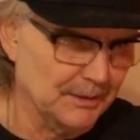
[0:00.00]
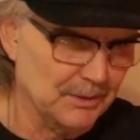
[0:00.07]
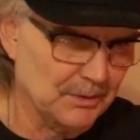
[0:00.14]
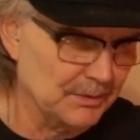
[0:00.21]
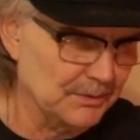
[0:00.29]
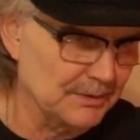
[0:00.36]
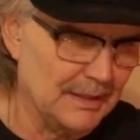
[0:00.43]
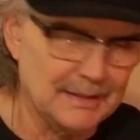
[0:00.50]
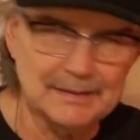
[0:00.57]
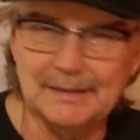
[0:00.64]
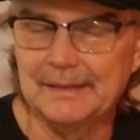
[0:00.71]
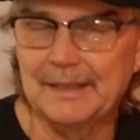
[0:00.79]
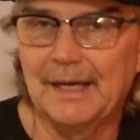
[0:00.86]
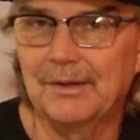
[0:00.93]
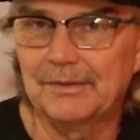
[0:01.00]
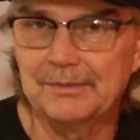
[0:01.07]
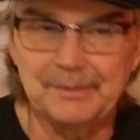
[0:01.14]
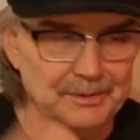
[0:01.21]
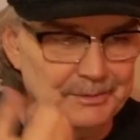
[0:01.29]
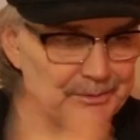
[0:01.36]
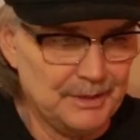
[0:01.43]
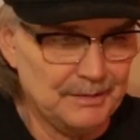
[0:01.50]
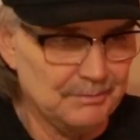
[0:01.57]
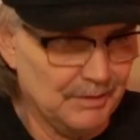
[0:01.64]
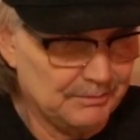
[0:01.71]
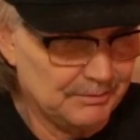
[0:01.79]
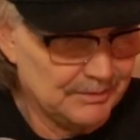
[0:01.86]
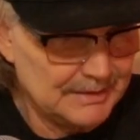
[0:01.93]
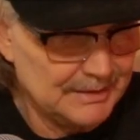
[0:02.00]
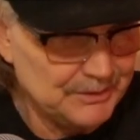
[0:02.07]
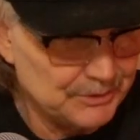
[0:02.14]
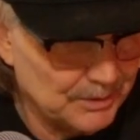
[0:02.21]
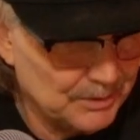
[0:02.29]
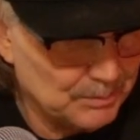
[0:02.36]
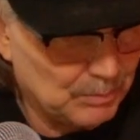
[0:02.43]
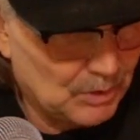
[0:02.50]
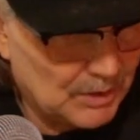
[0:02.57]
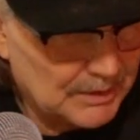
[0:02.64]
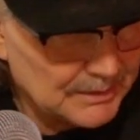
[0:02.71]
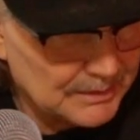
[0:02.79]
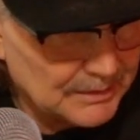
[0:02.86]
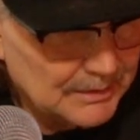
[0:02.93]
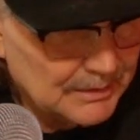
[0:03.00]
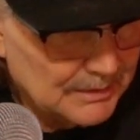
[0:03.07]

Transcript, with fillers: The girls like it now, shave every inch of their body.